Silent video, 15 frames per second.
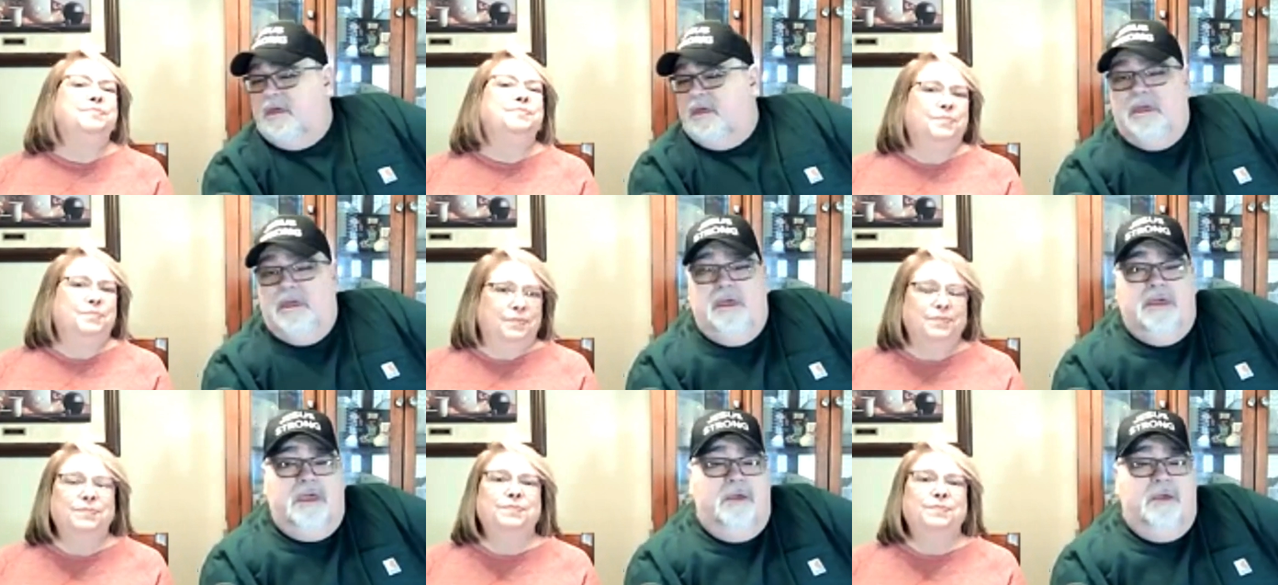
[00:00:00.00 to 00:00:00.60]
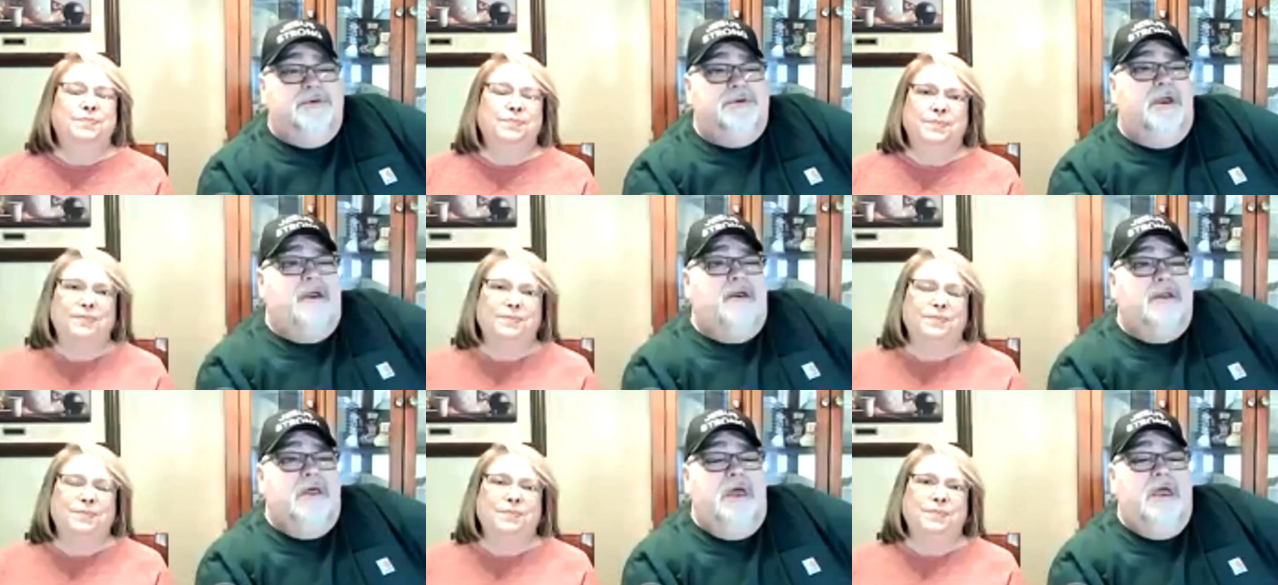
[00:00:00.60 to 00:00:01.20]
Speaker 1: He was there
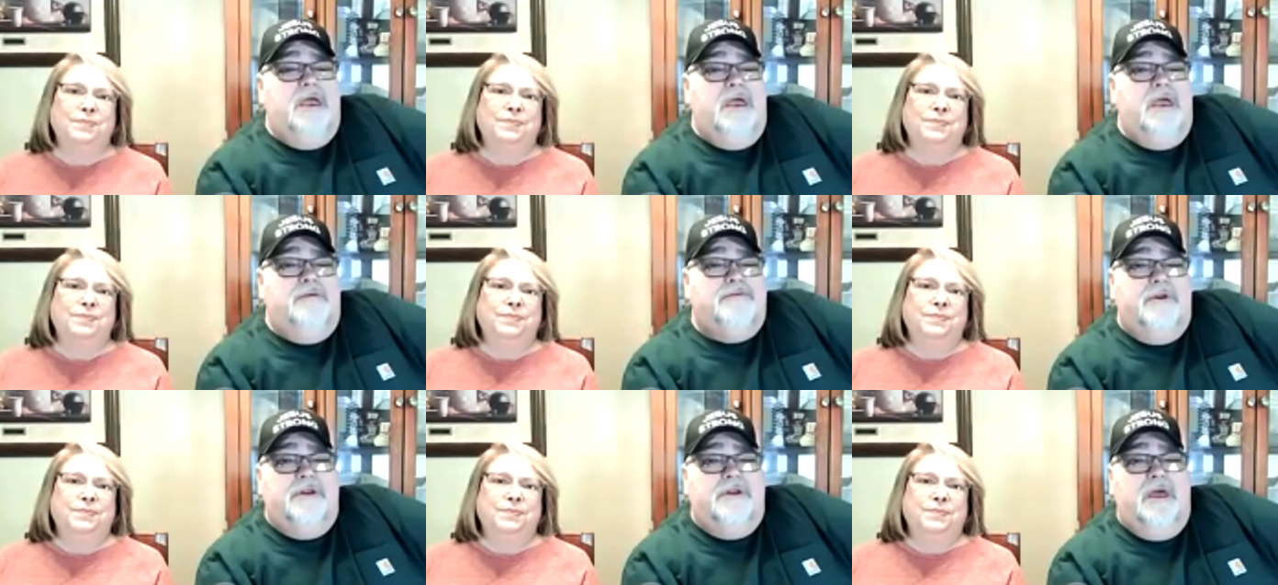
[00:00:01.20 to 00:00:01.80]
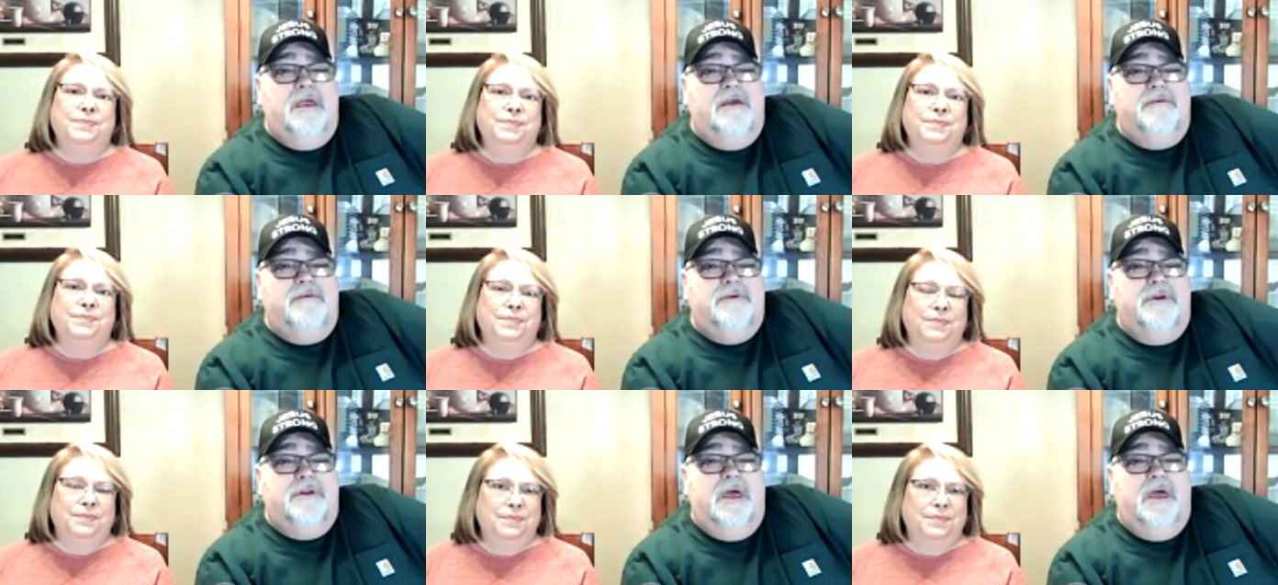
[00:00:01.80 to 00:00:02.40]
day after day after
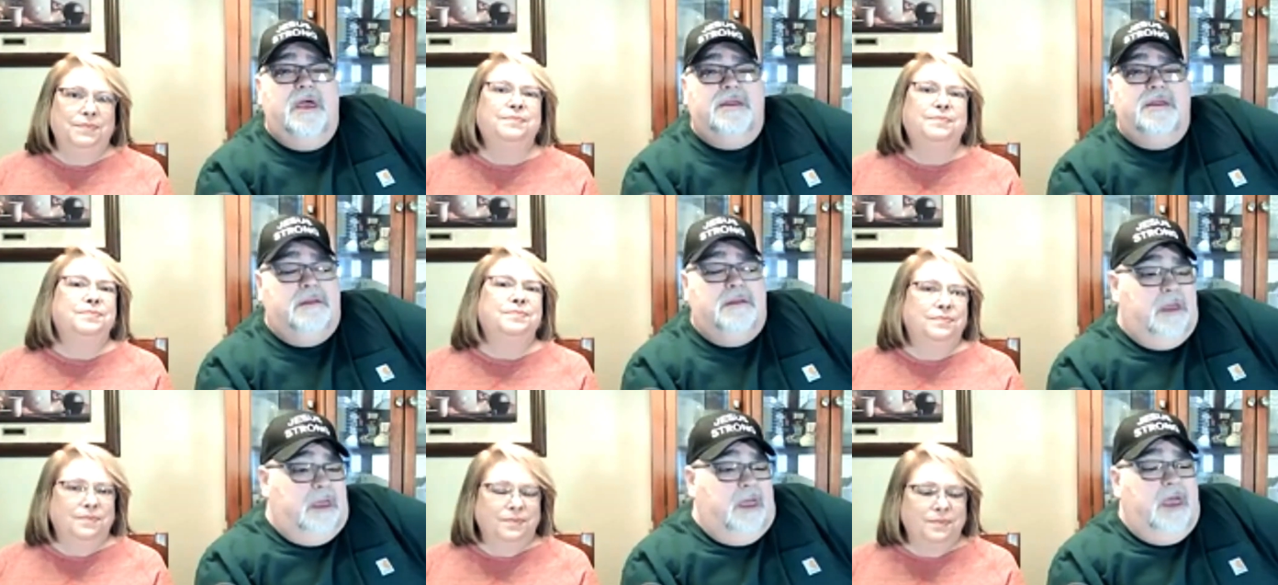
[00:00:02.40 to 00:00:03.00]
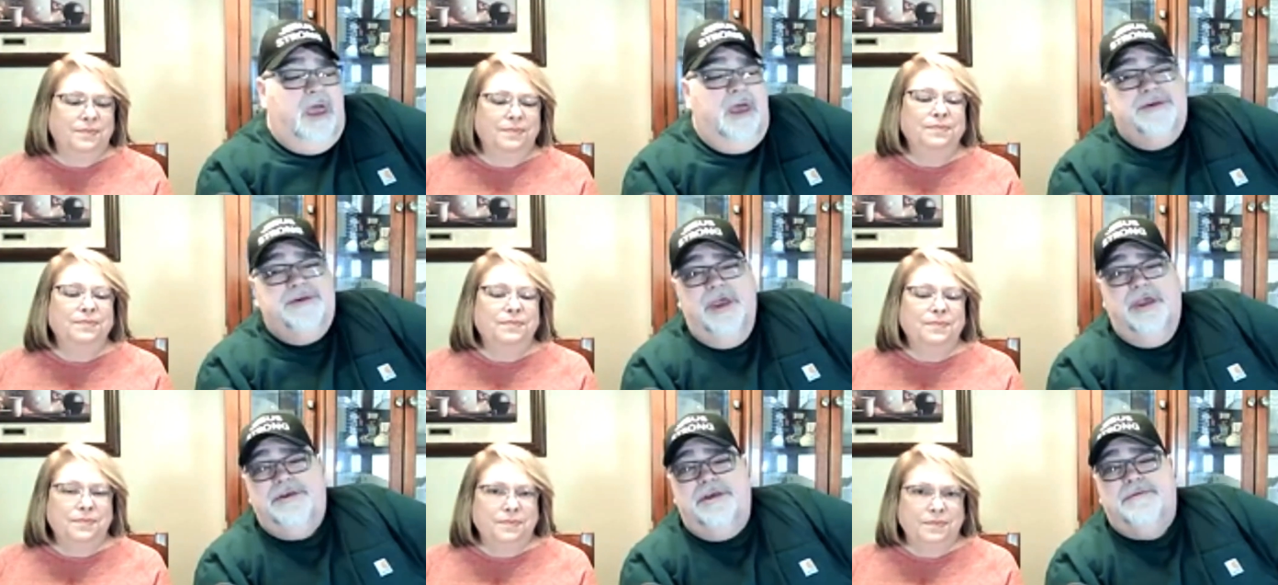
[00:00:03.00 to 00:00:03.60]
day. And, and
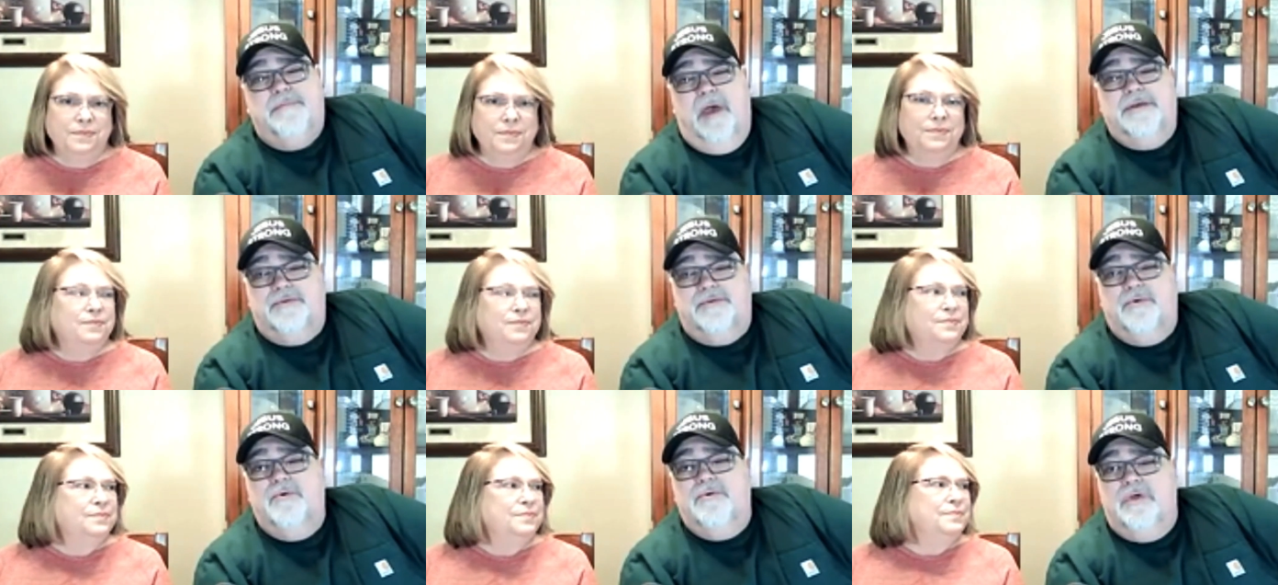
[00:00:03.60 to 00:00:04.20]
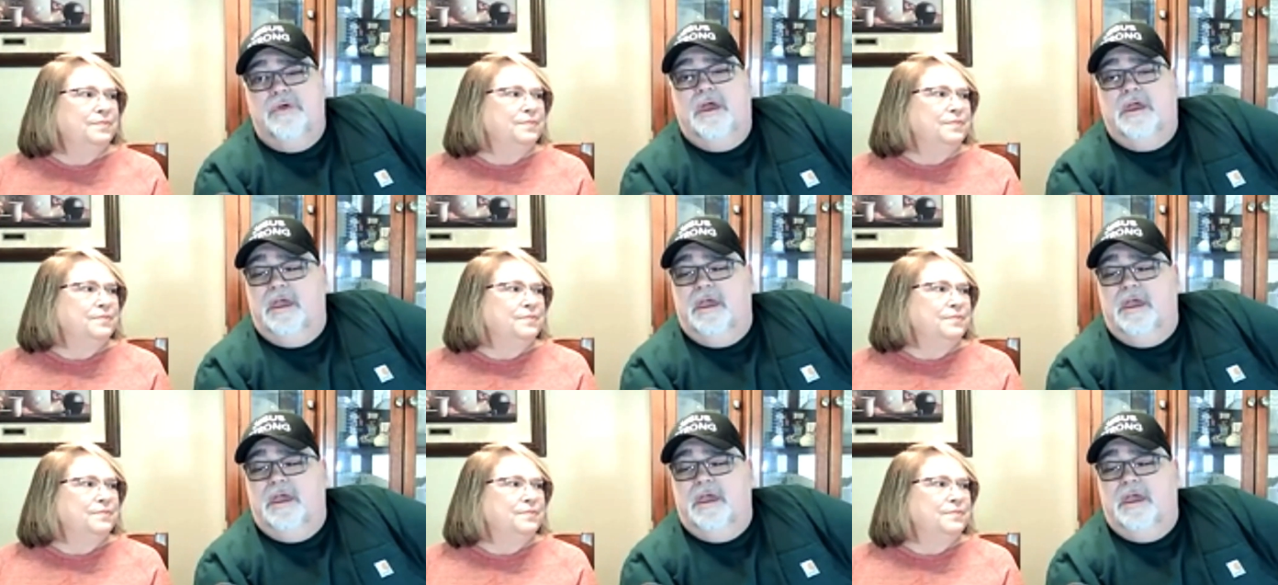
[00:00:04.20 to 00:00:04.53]
Jesus passed through that gate